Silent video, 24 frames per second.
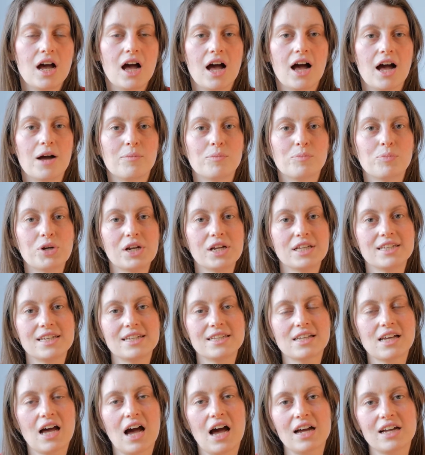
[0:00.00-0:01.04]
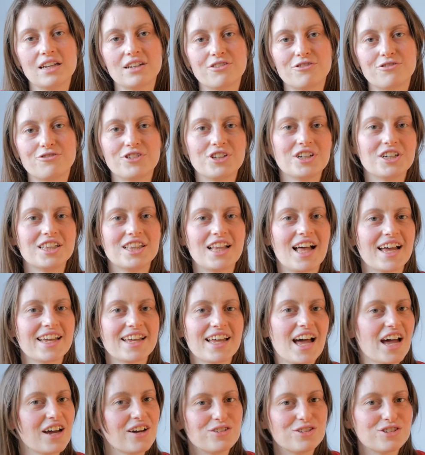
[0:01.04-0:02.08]
But it did kind of feel
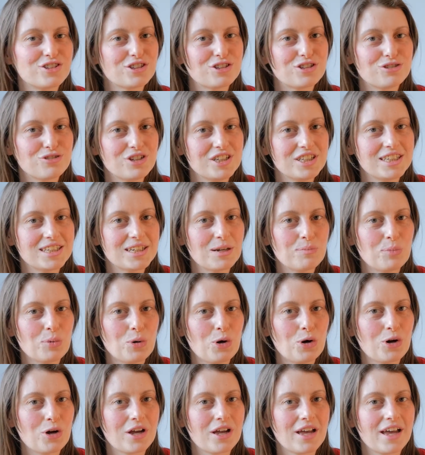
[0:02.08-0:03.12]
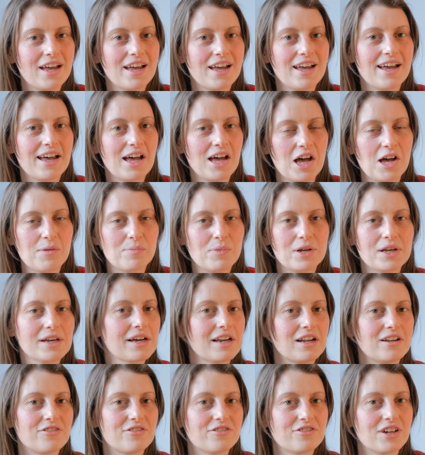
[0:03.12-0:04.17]
like I was just reading a book, a
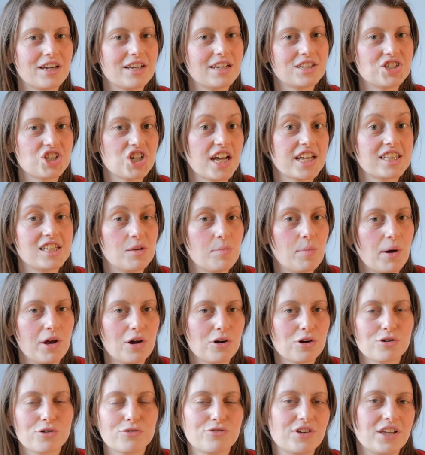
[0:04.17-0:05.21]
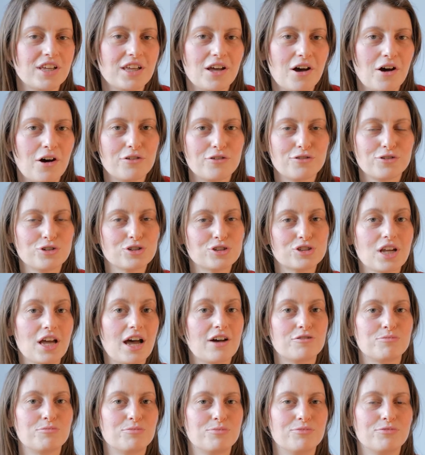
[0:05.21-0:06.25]
kind of a chatty biography of
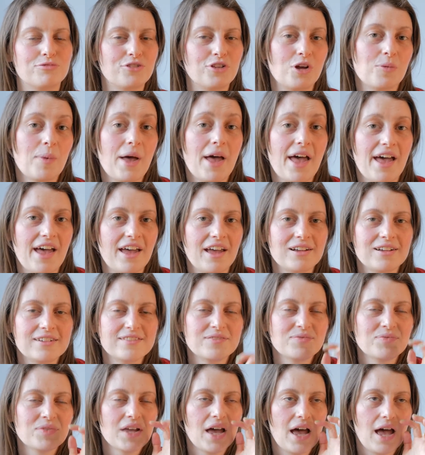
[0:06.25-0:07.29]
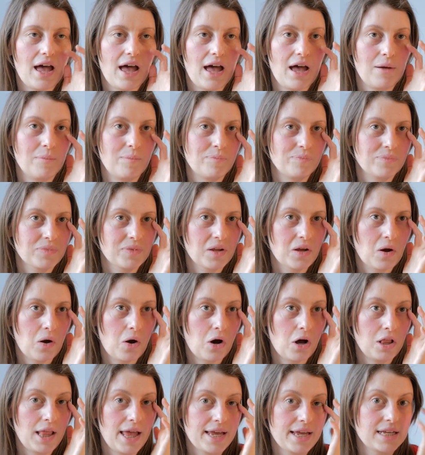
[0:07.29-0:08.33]
Gustave Flaubert,
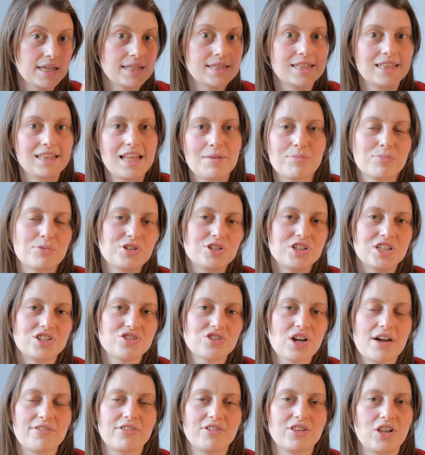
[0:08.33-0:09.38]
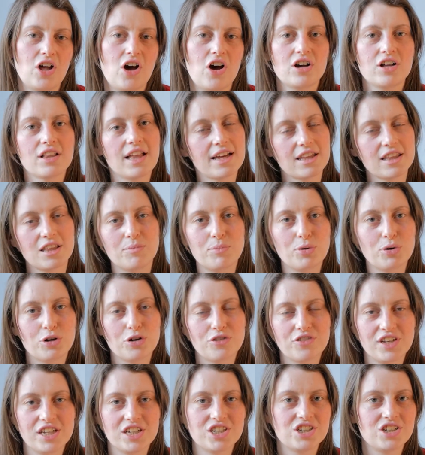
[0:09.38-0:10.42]
or like a celebrity travelogue, like the
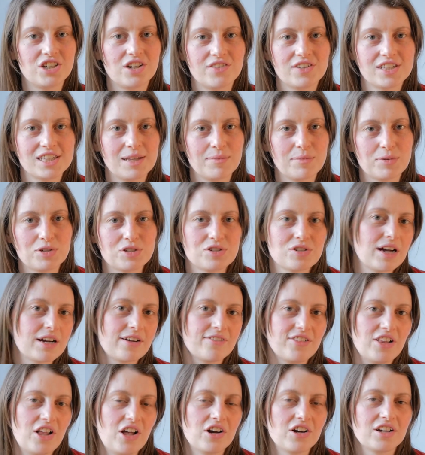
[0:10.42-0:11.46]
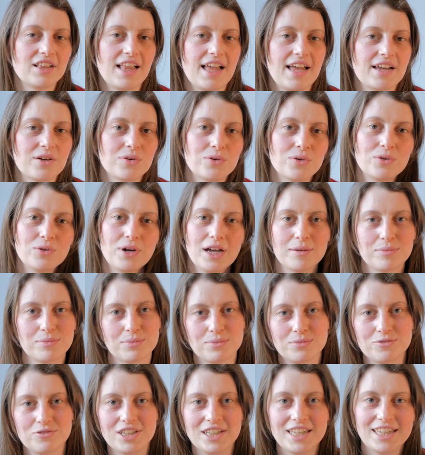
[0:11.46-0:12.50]
book version of a celebrity travelogue. Like, oh,
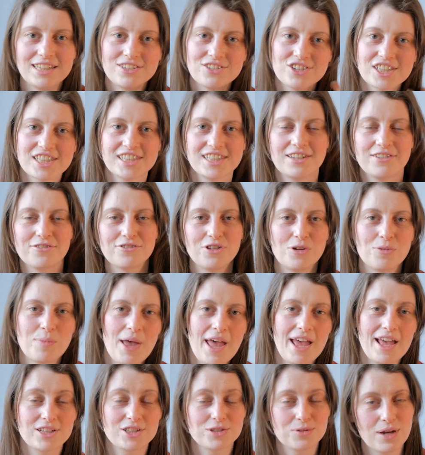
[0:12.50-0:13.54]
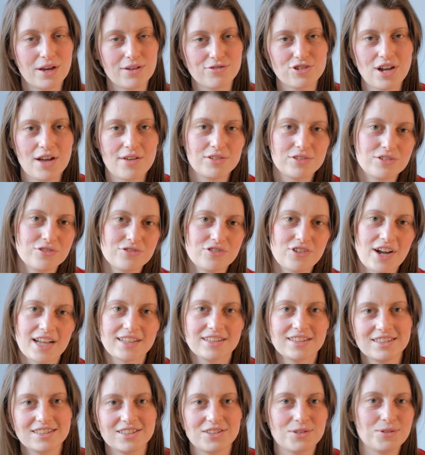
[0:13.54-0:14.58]
I'm really interested in Flaubert, so I've travelled to
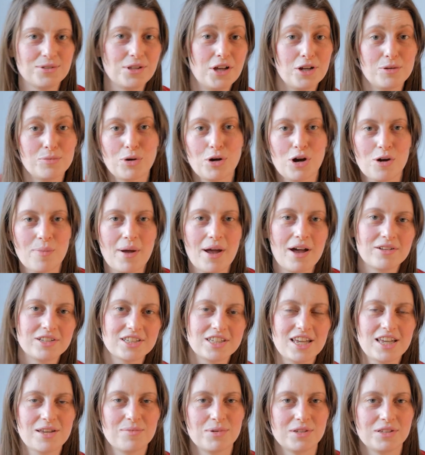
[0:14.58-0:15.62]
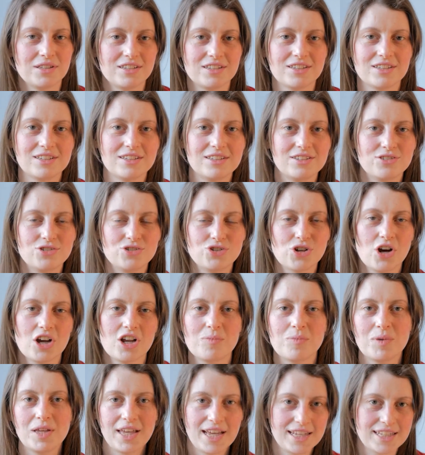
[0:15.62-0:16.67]
France to learn more about him, and
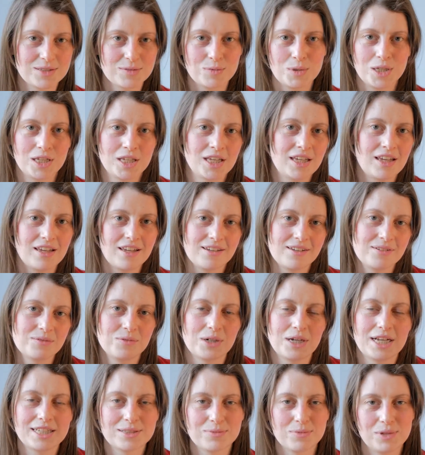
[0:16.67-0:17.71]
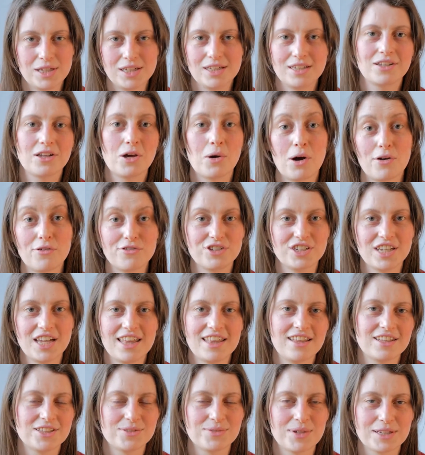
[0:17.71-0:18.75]
join me as we go off
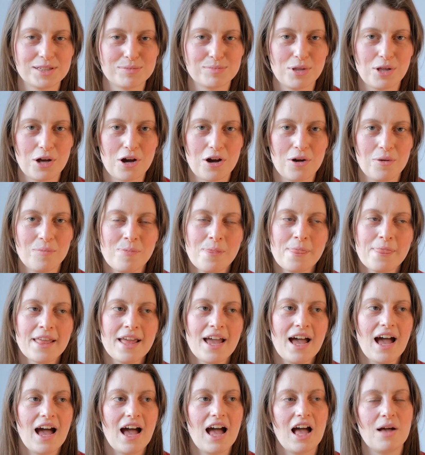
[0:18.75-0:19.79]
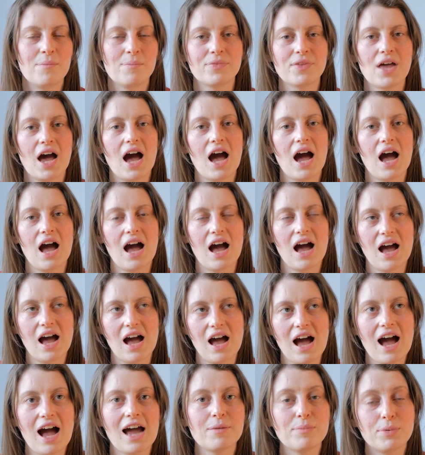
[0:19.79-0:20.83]
together to explore.
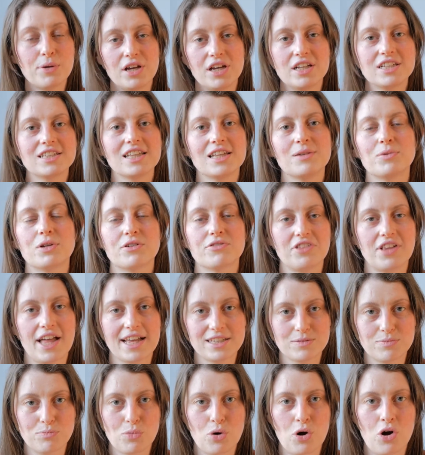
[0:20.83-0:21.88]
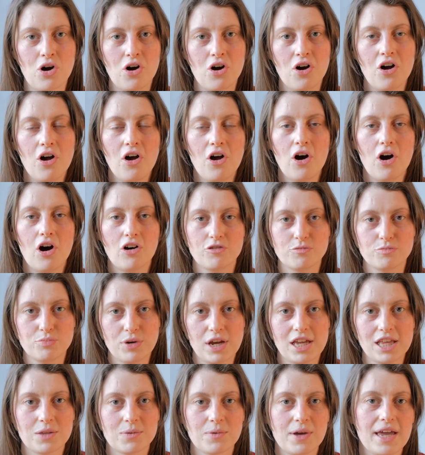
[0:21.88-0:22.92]
I personally would have liked more of
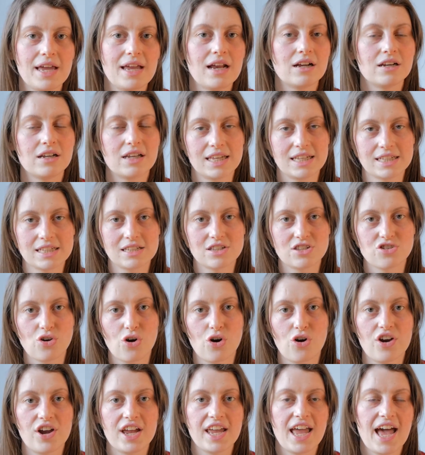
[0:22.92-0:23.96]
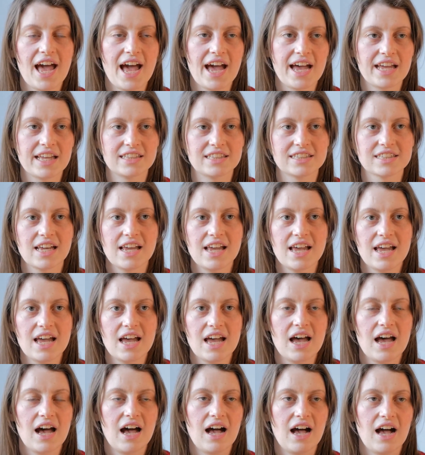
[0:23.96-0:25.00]
Braithwaite and his story, and
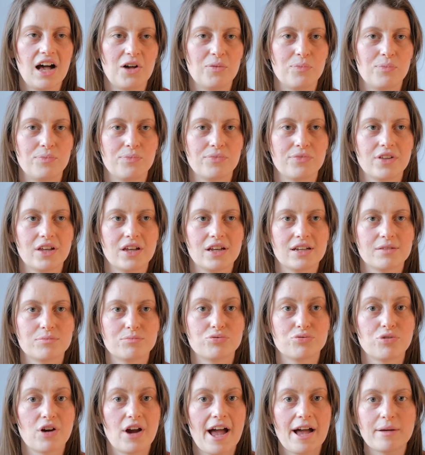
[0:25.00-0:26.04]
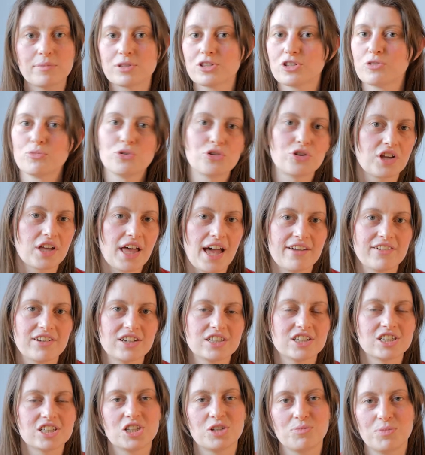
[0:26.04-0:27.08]
perhaps some other
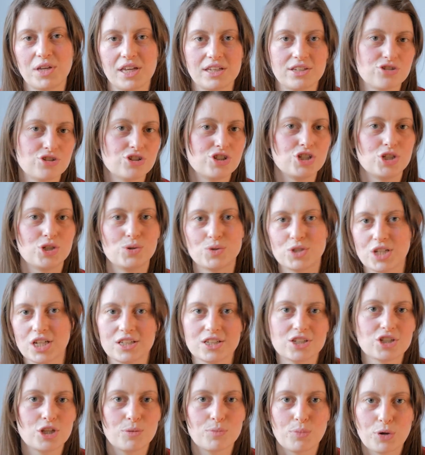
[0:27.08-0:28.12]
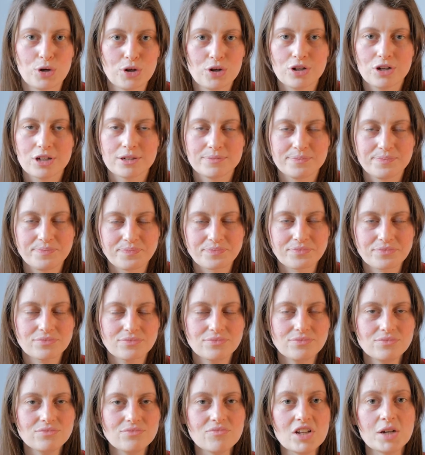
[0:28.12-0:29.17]
characters to be introduced into the book,
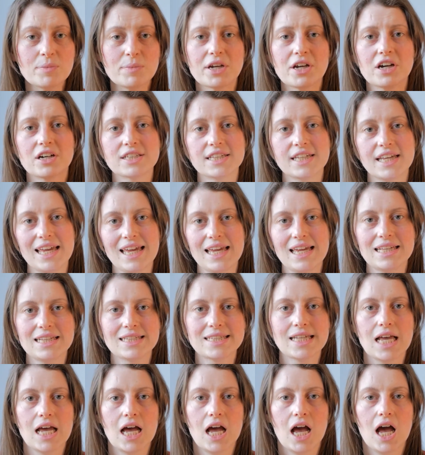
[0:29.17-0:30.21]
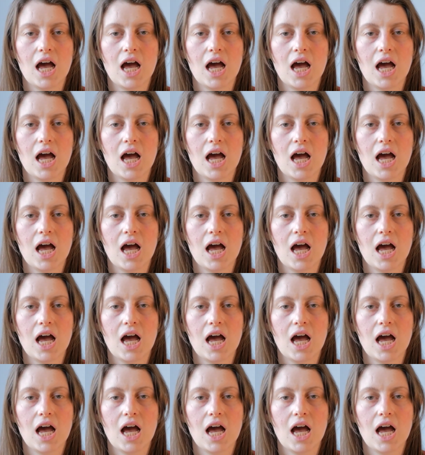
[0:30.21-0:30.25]
because it is